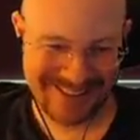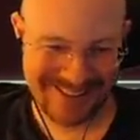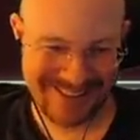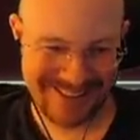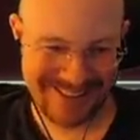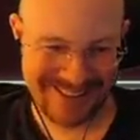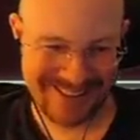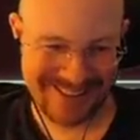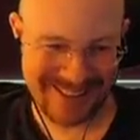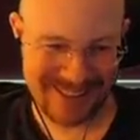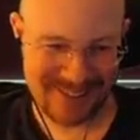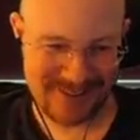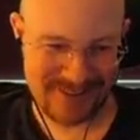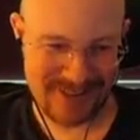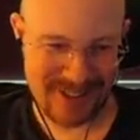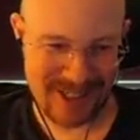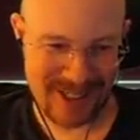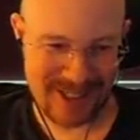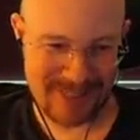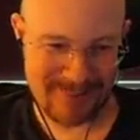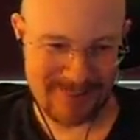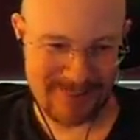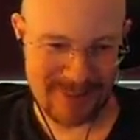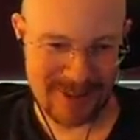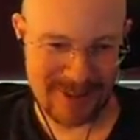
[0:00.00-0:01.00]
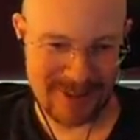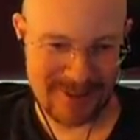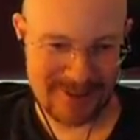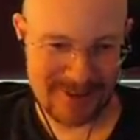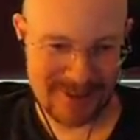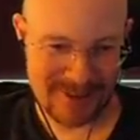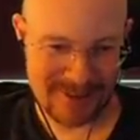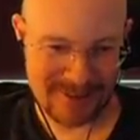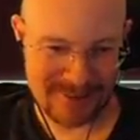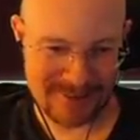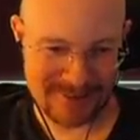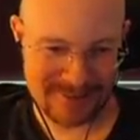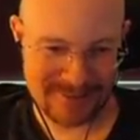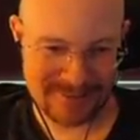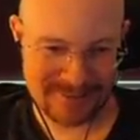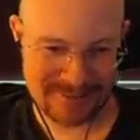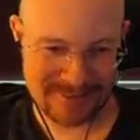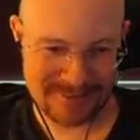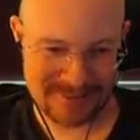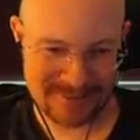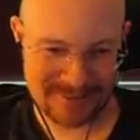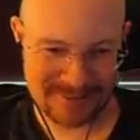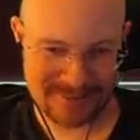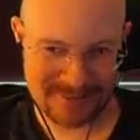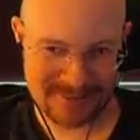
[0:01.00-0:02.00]
uh, thanks for hacking my O2.
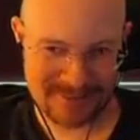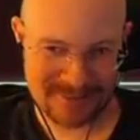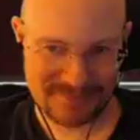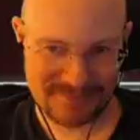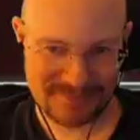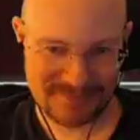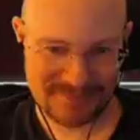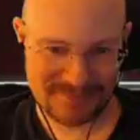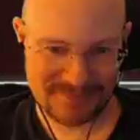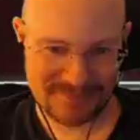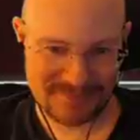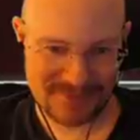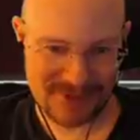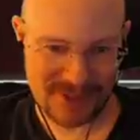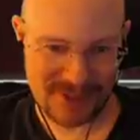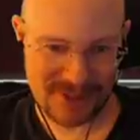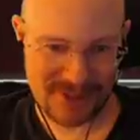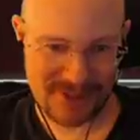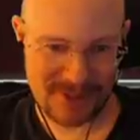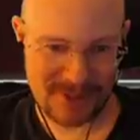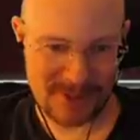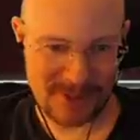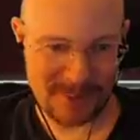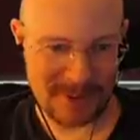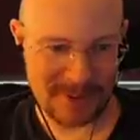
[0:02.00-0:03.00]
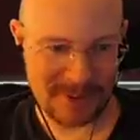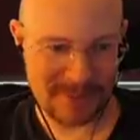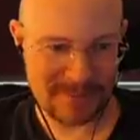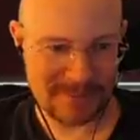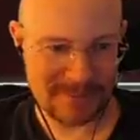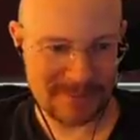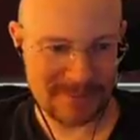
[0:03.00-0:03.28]
You're stupid.